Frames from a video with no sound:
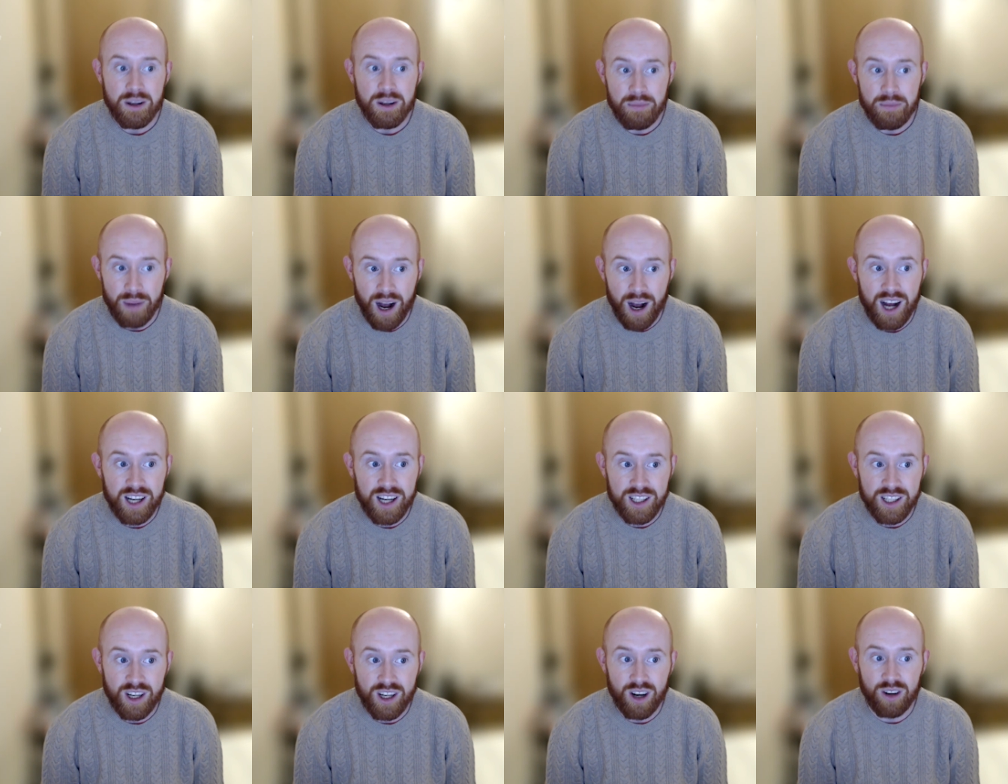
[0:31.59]
But
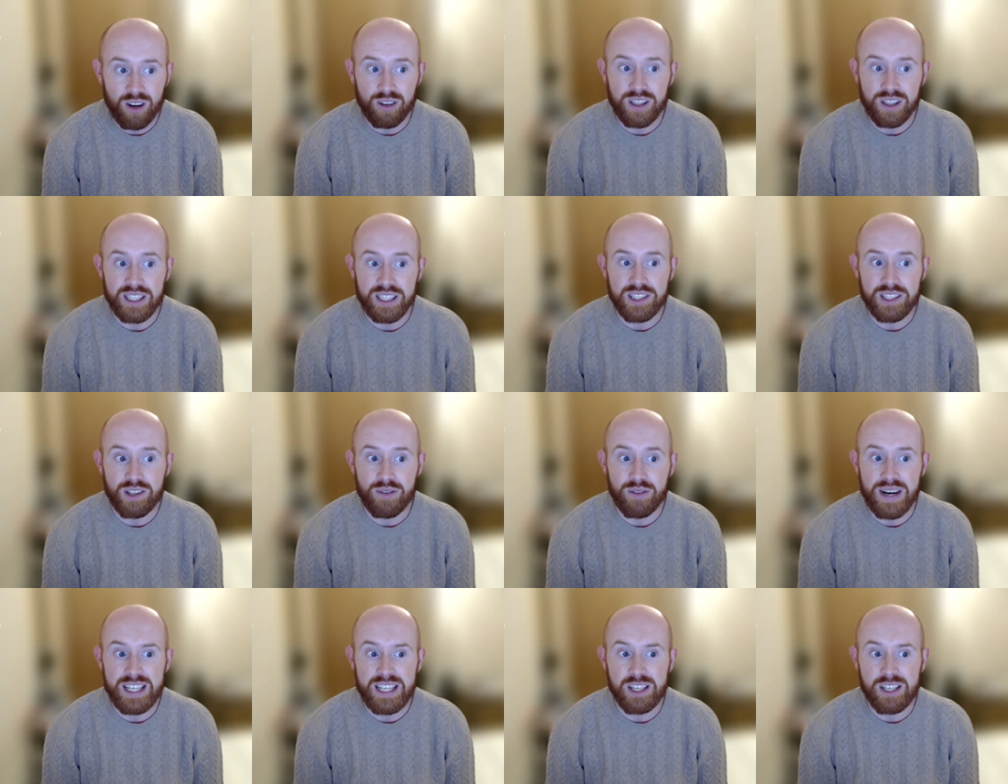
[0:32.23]
our goal is
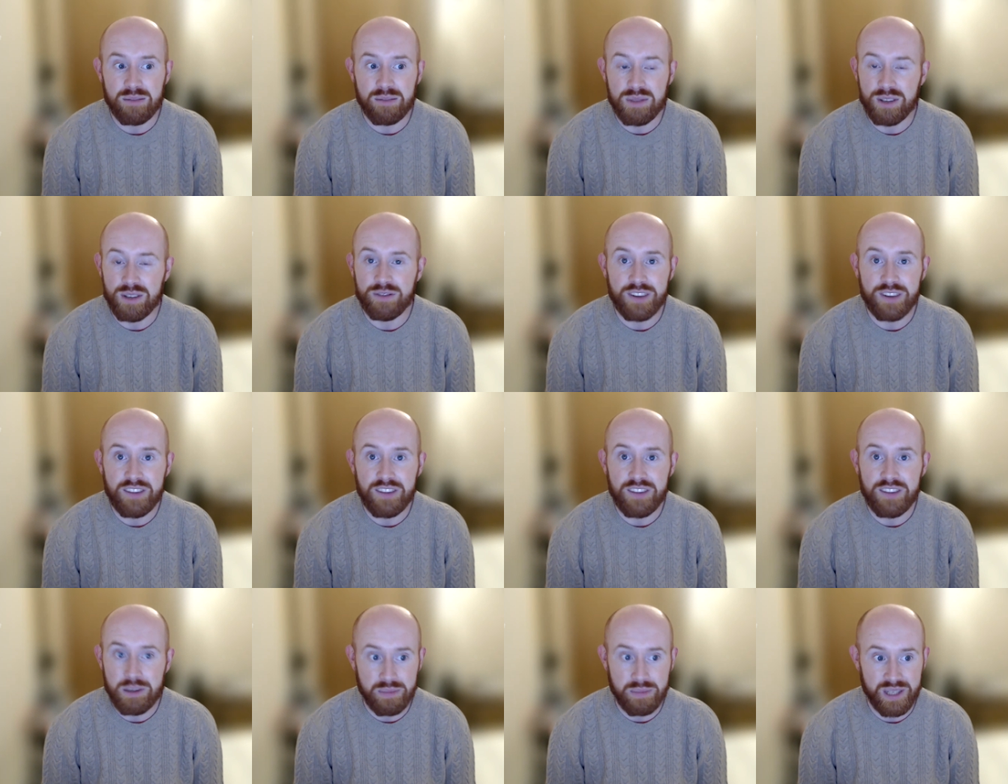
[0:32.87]
to raise it up to
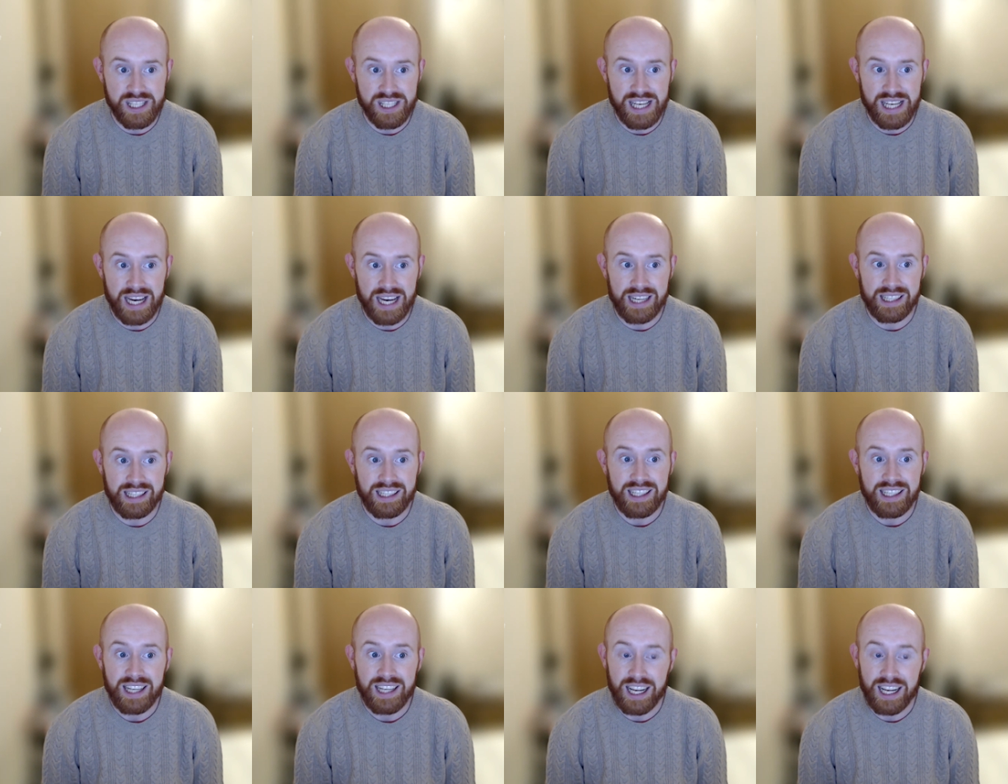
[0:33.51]

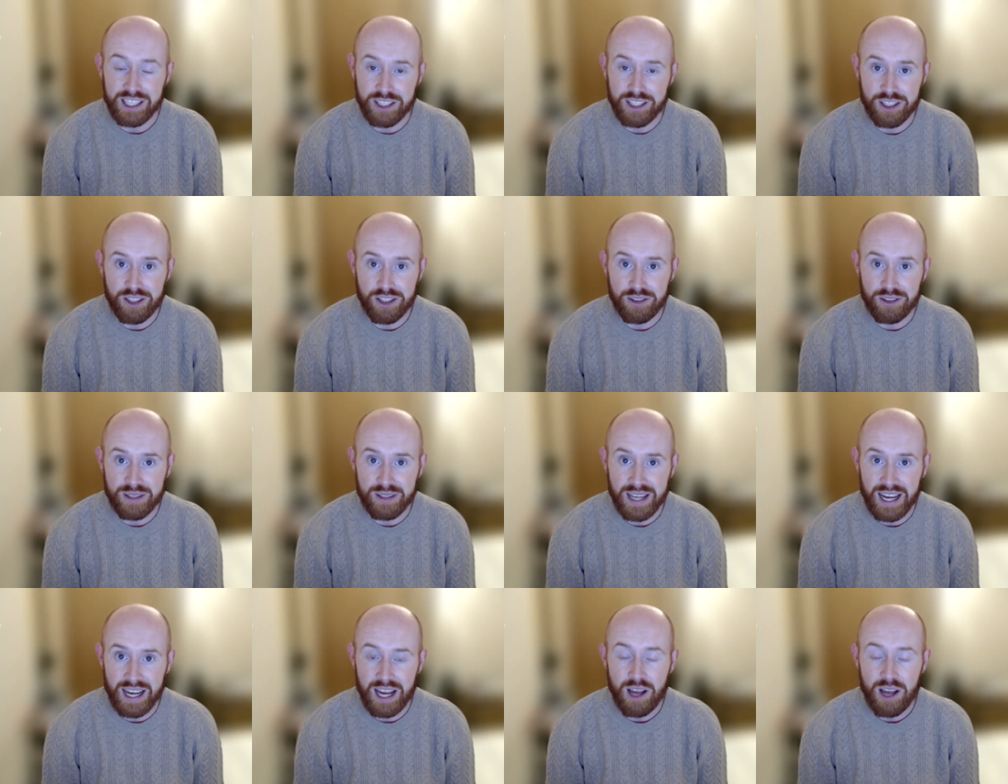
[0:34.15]
50%. And to do
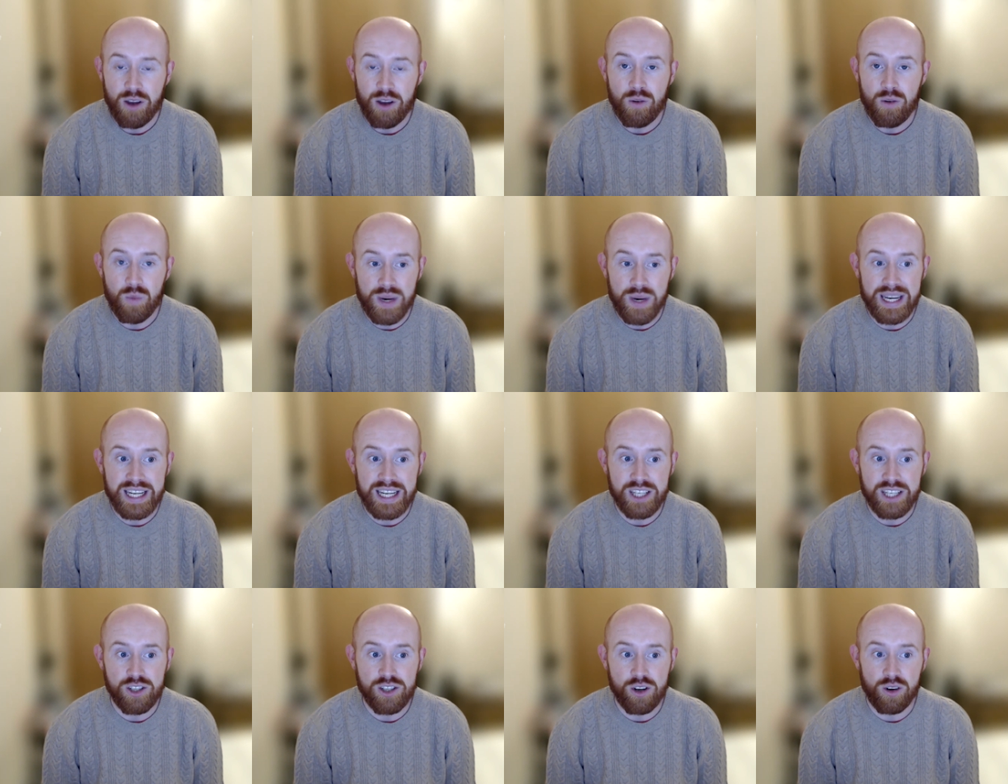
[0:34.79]
that, we
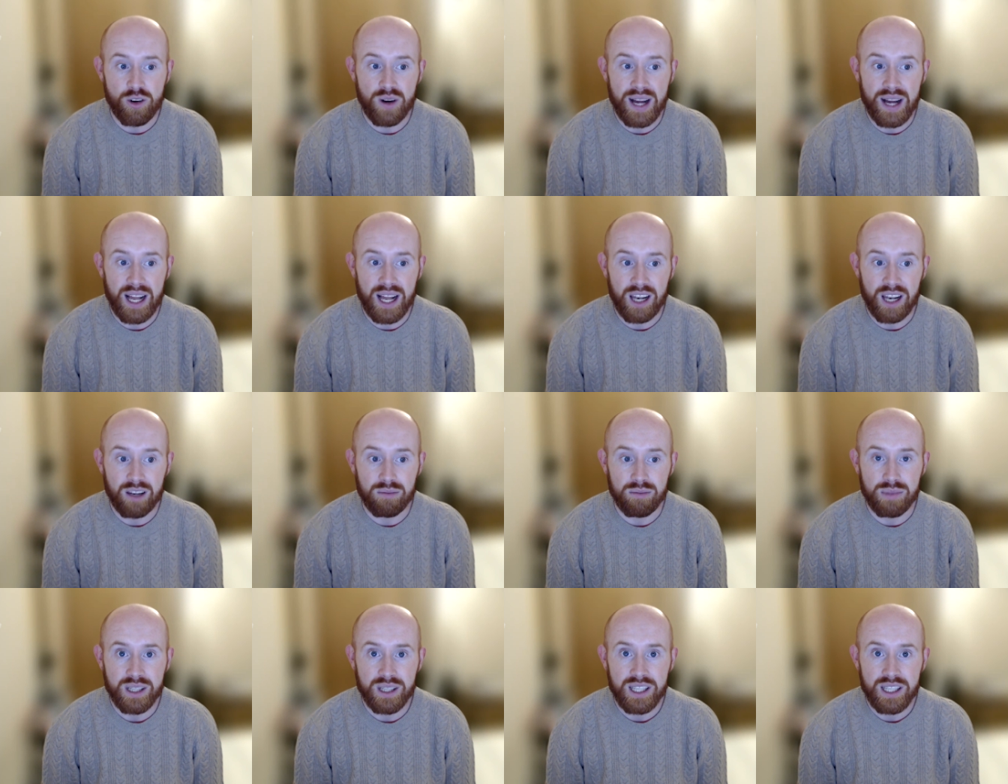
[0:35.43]
need your help.